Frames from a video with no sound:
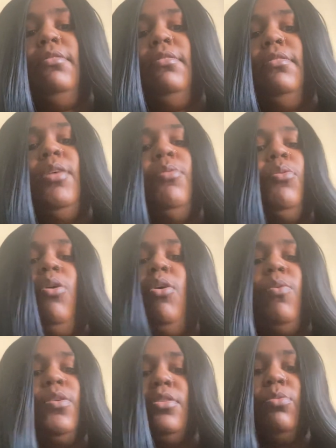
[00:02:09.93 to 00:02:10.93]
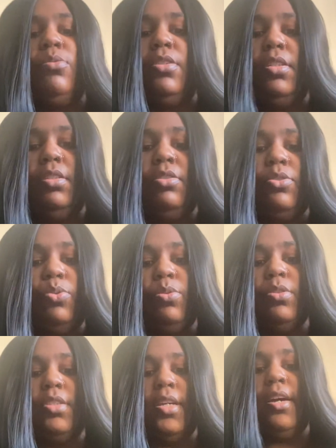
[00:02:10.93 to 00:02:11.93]
they would always go to these stores
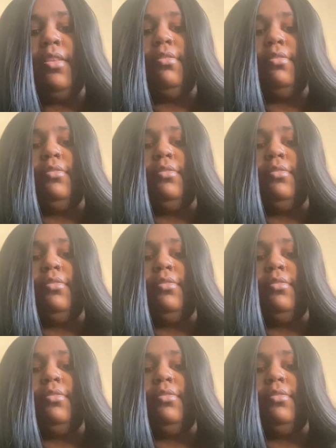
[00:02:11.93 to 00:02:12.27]
together.